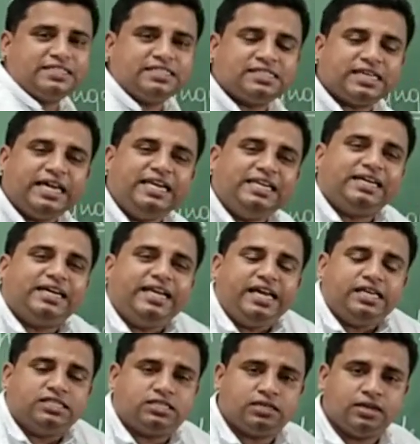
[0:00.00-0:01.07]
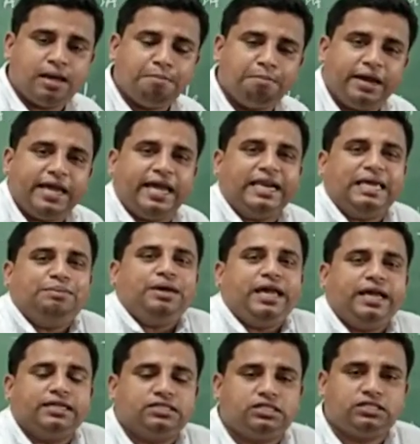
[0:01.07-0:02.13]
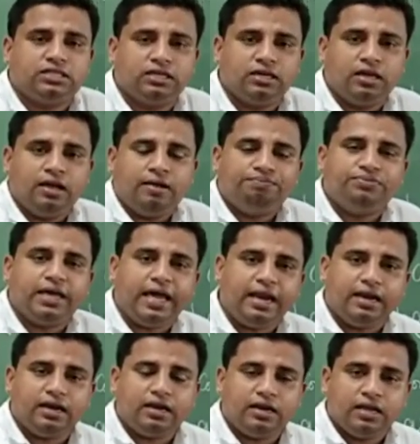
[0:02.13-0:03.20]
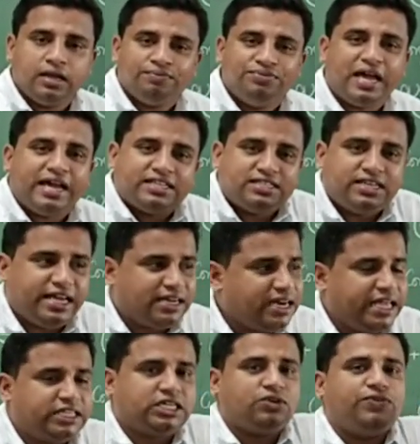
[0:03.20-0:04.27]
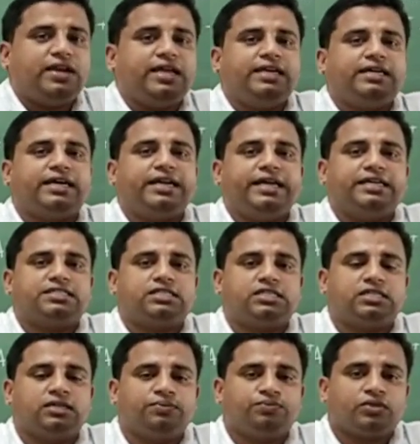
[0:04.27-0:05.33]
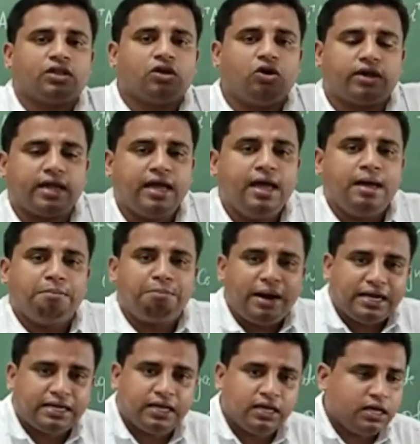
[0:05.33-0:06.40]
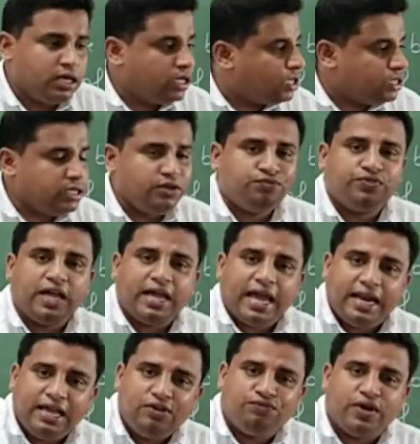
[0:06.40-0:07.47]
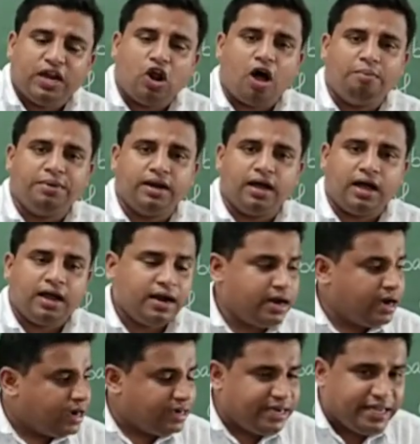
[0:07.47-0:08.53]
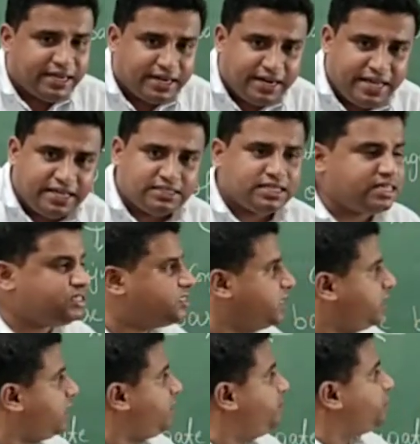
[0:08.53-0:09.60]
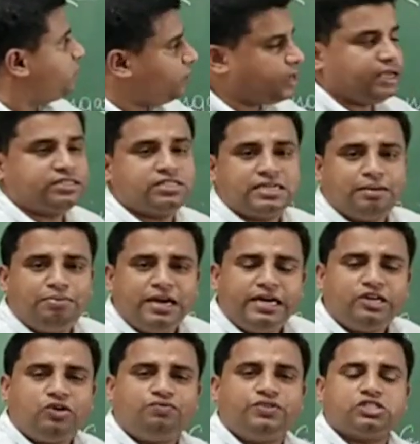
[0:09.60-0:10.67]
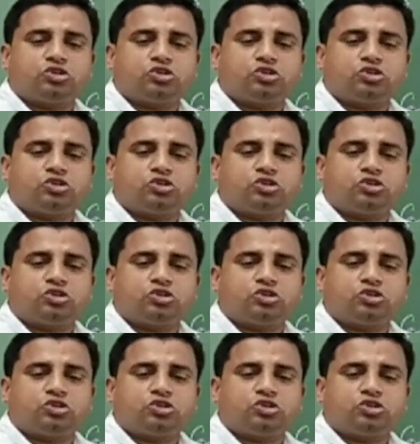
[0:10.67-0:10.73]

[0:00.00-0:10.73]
is increased by any means, then the acidic nature will increase. Okay, but if the any phenomena decreases the stability of this